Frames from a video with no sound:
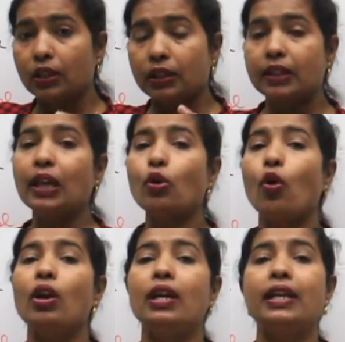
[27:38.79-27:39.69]
then
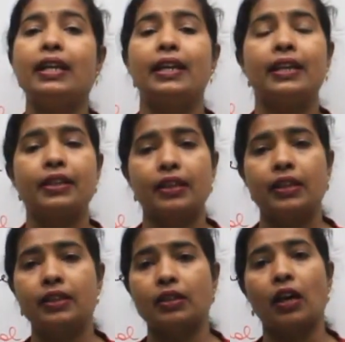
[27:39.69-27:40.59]
only it
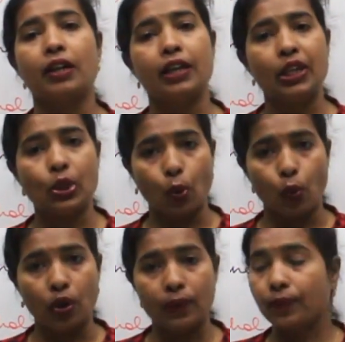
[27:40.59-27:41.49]
is a
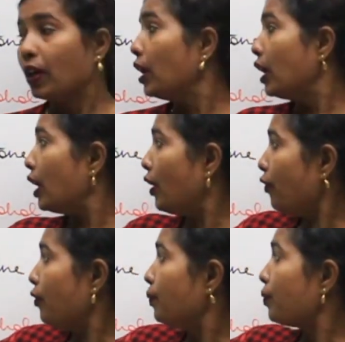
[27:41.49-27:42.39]
ketone. If